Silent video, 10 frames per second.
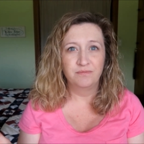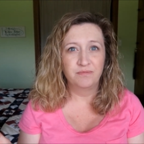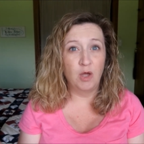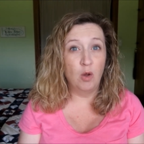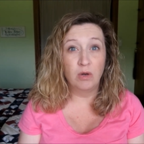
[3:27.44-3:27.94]

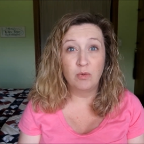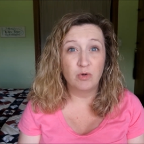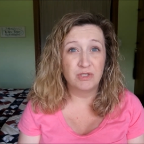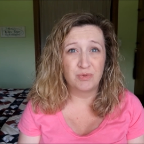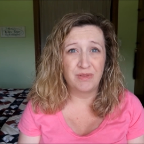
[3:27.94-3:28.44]
only
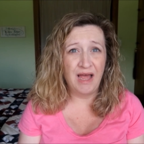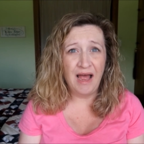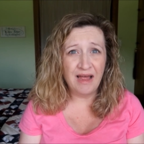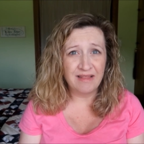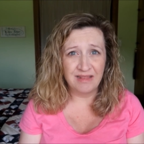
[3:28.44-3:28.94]
ones with
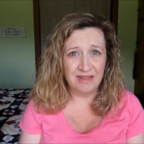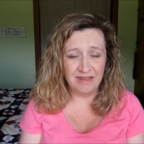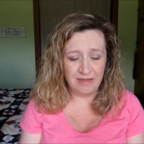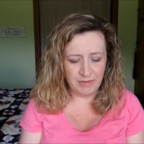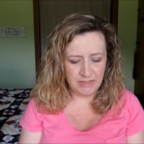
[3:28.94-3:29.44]
height
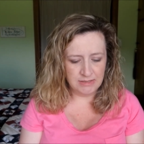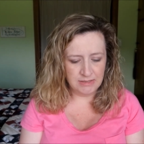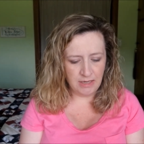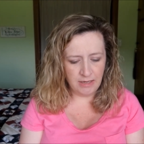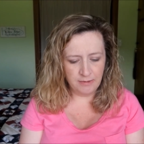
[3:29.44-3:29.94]
limits.
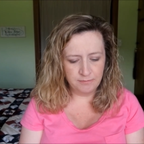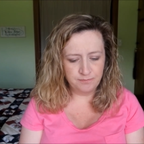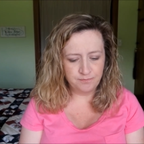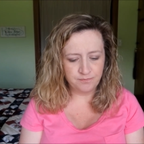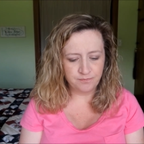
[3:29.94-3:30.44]

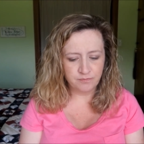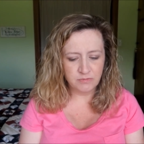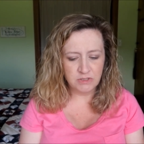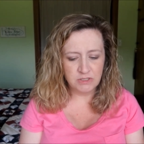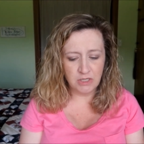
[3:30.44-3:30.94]

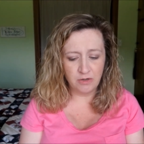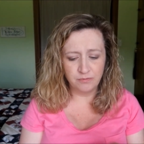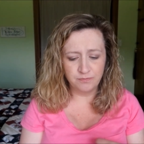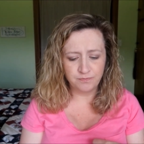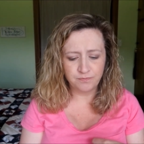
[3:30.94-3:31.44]

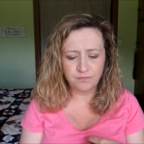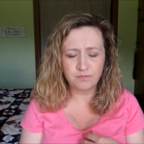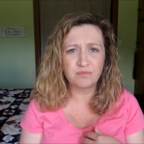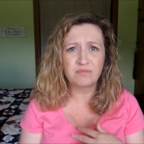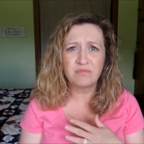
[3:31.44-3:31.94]
So
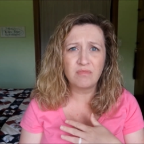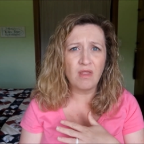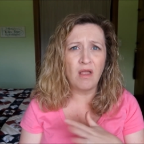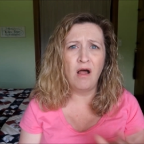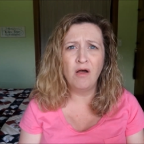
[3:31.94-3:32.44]

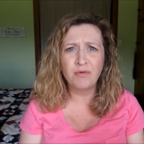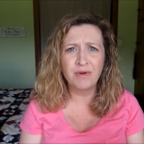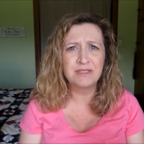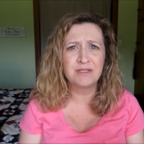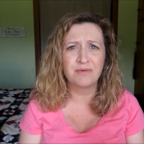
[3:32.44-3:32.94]
all the
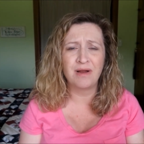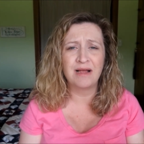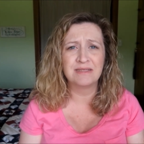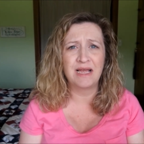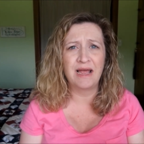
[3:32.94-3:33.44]
rest of the
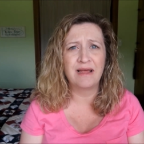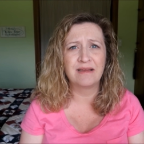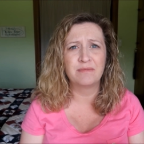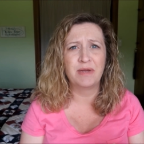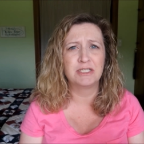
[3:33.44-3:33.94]
rides
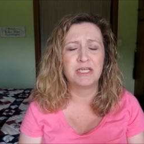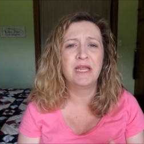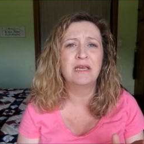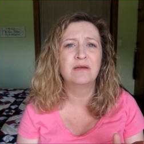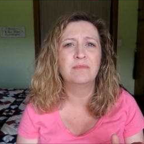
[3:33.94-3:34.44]
at the Magic
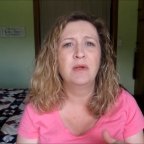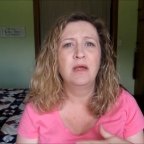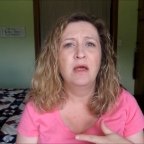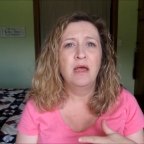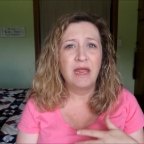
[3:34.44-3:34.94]
Kingdom,
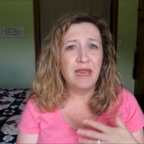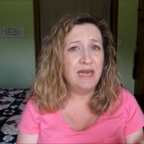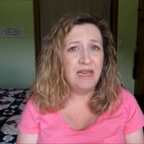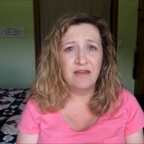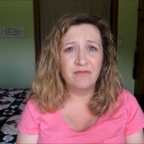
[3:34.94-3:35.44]

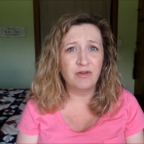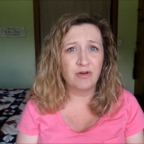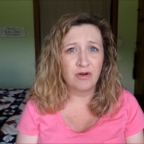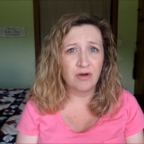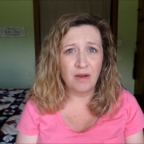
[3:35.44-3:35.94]
any of
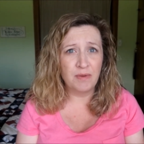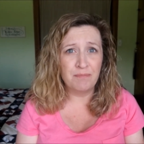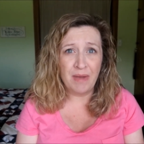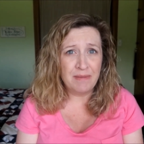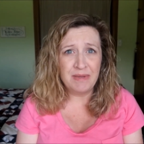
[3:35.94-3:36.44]
your,
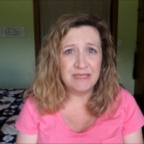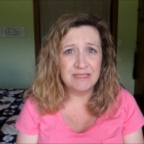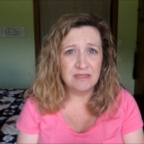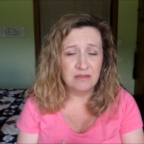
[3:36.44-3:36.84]
babies